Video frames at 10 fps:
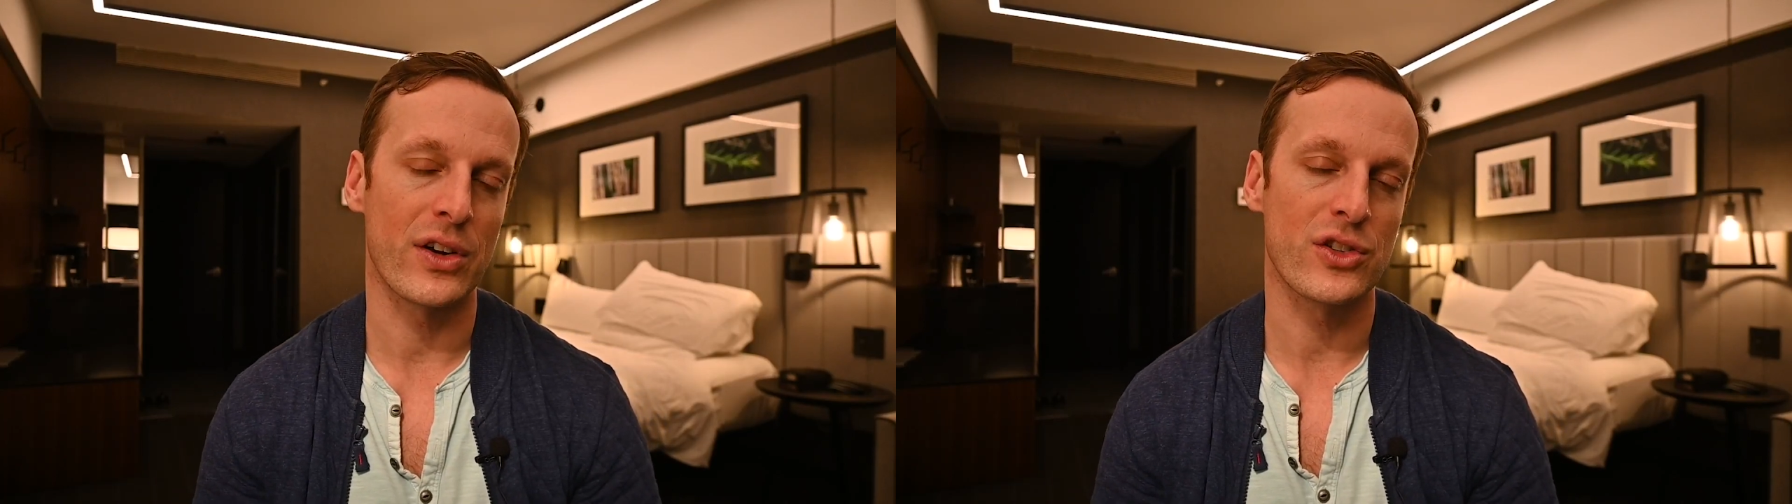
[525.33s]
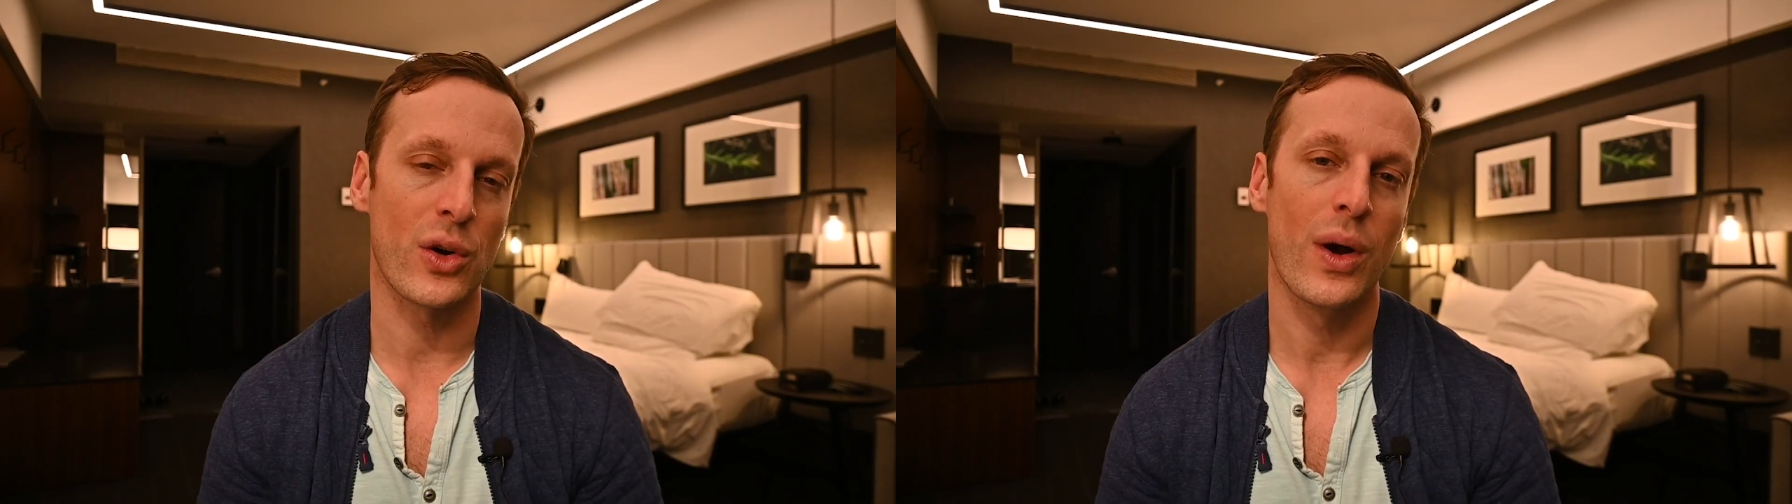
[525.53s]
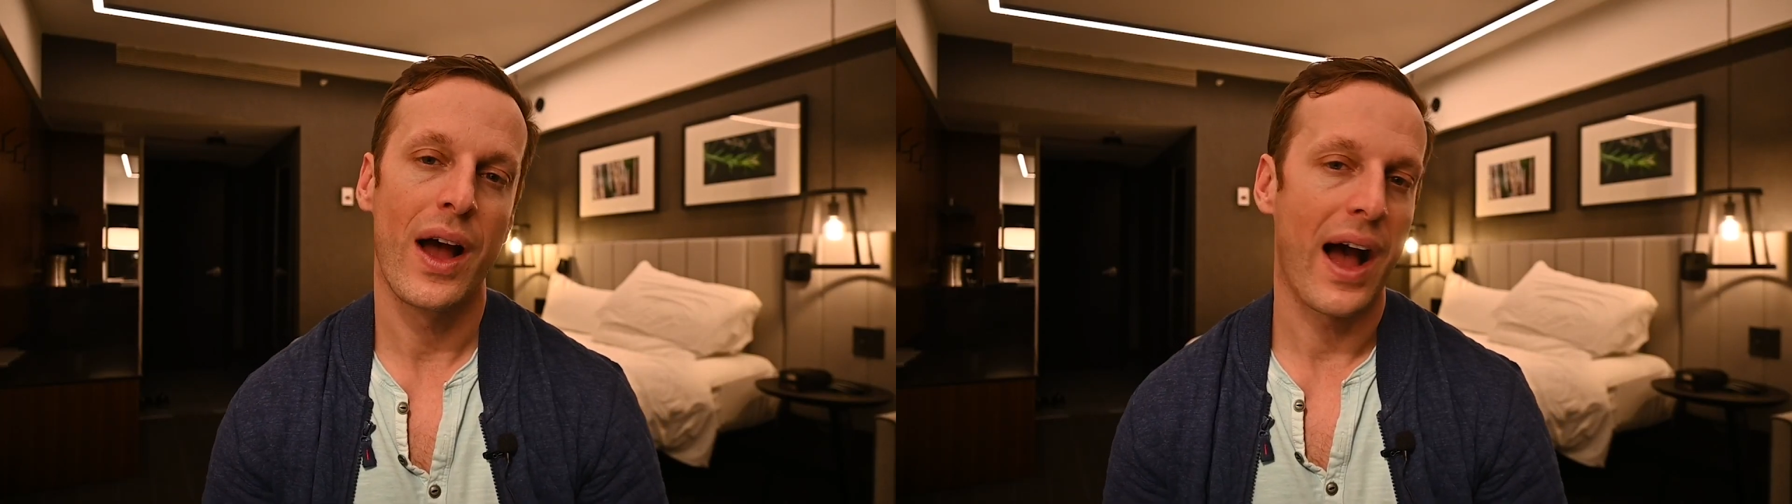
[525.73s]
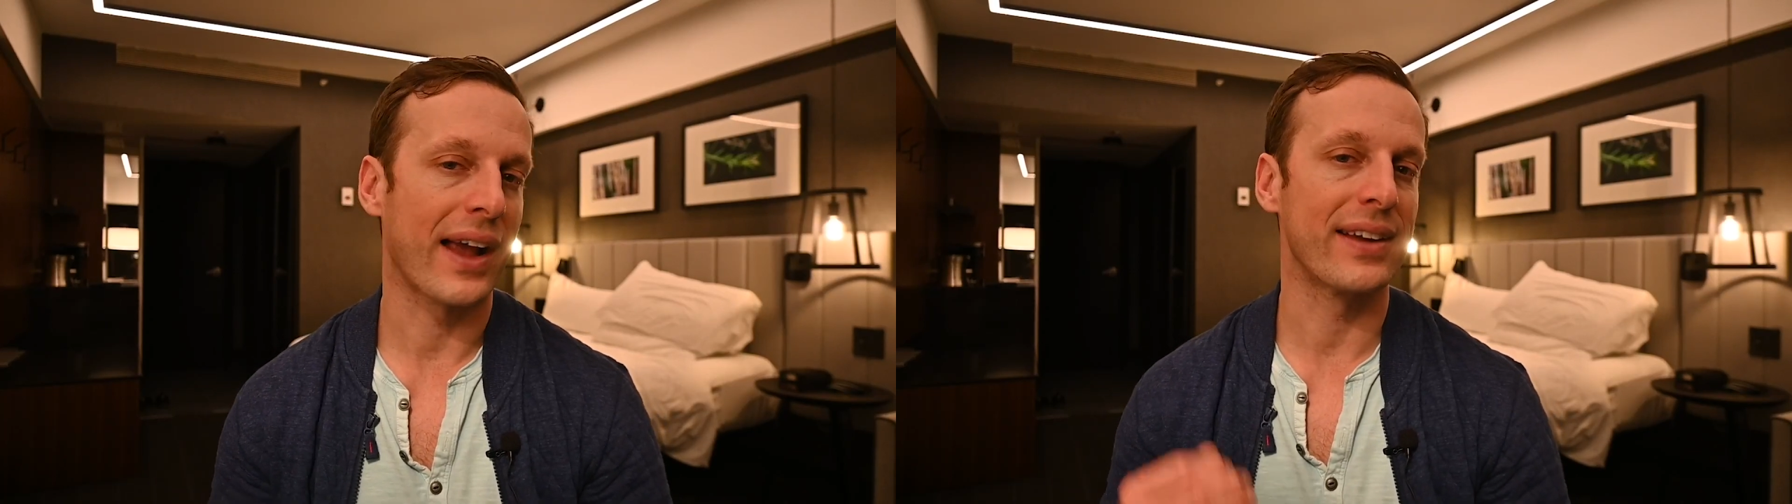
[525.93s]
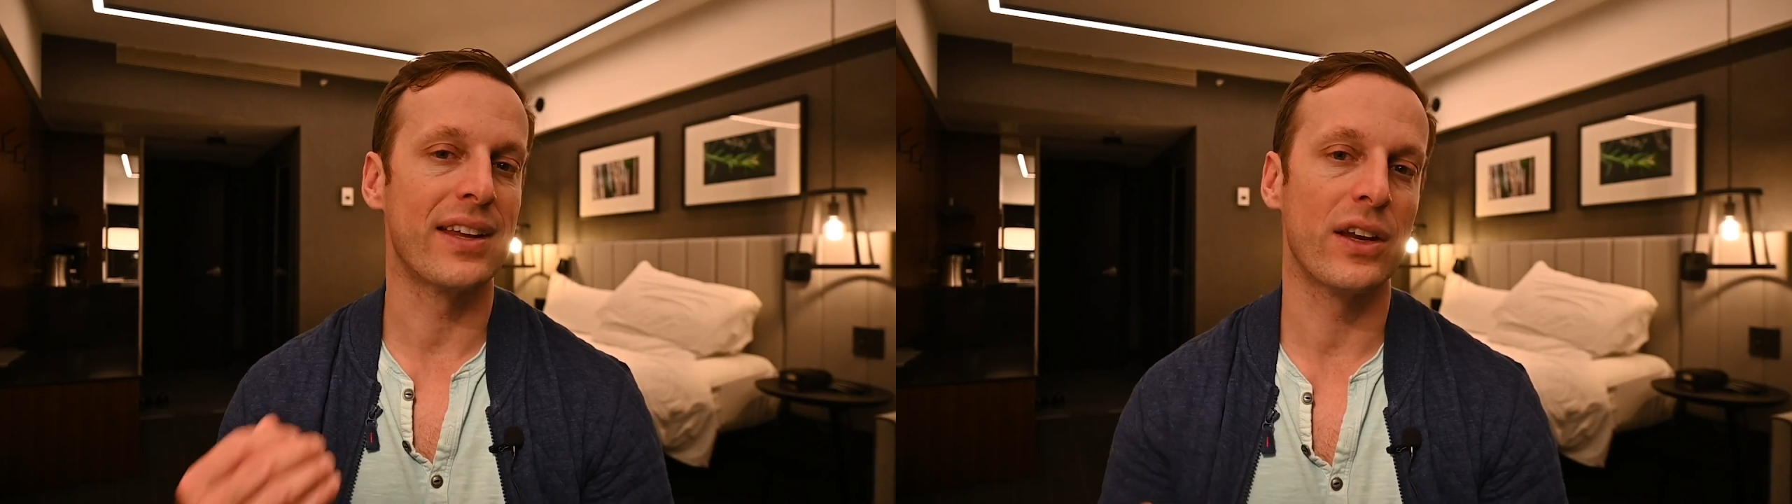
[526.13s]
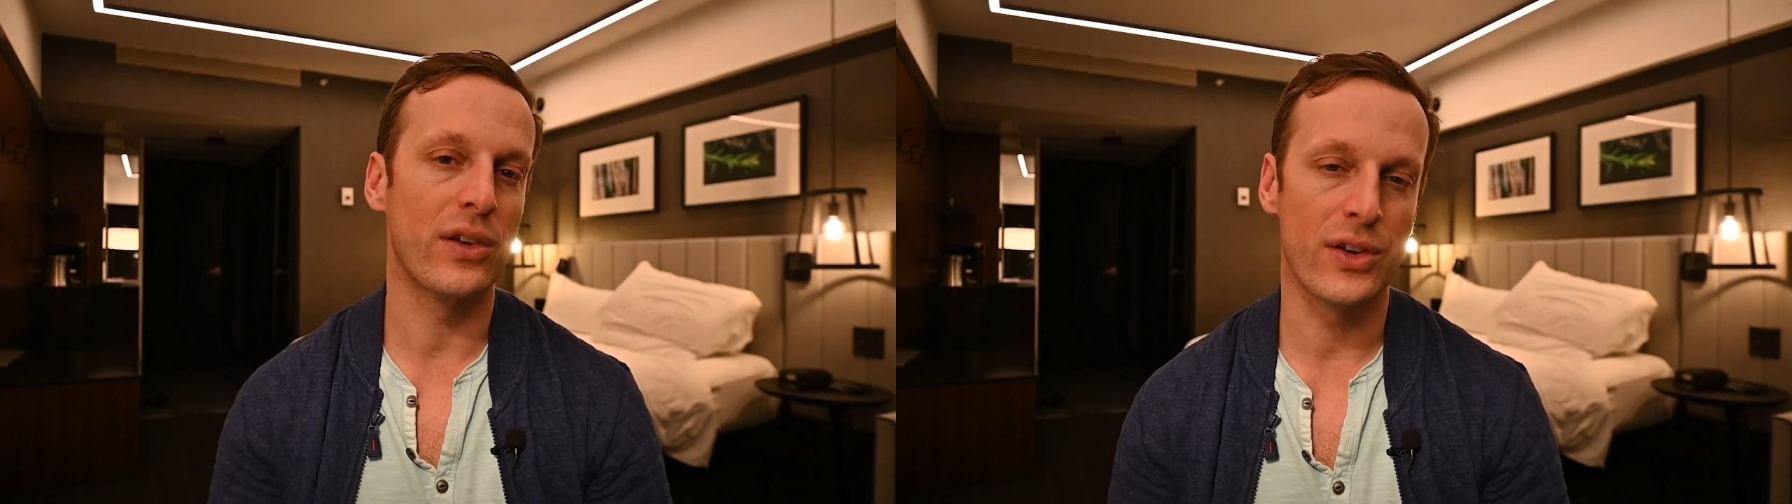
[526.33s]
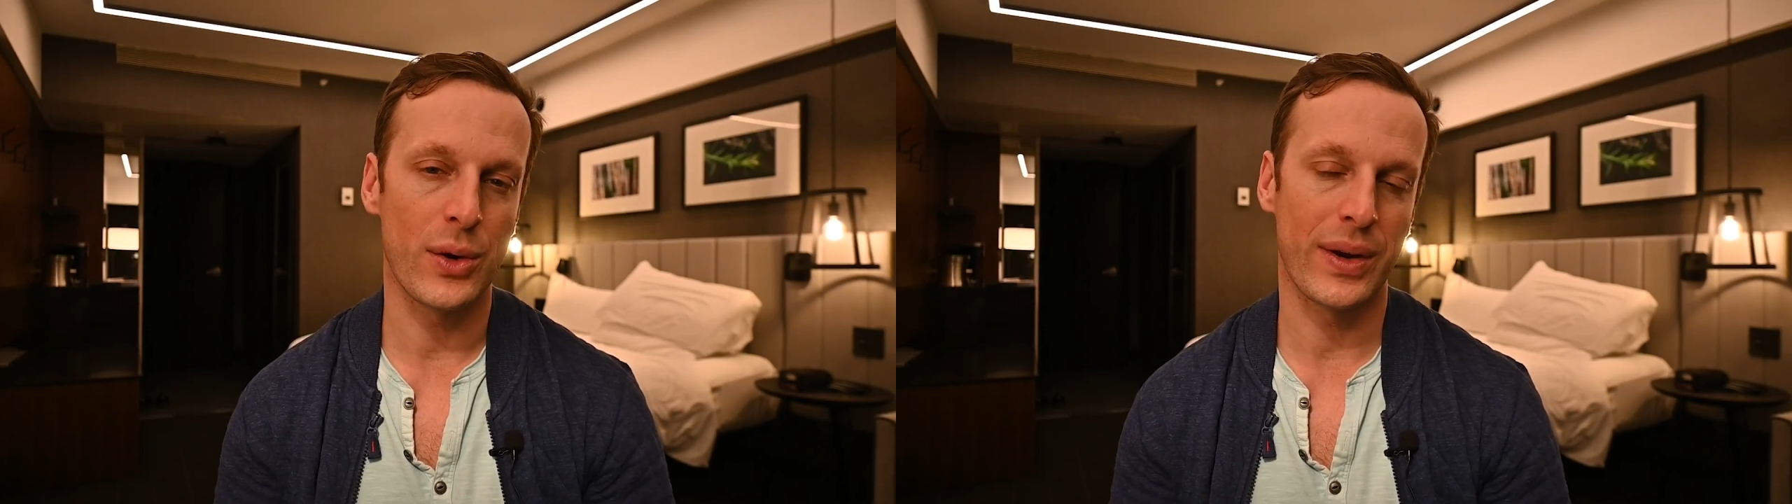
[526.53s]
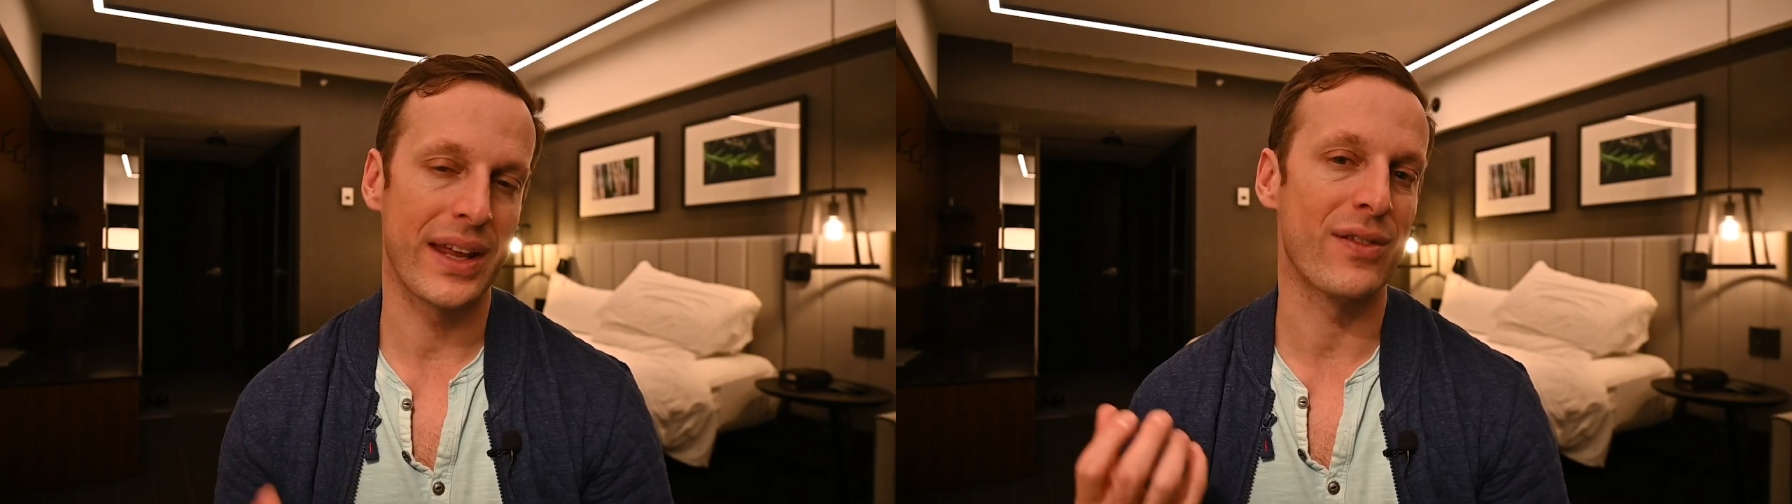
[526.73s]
And so I continue to do it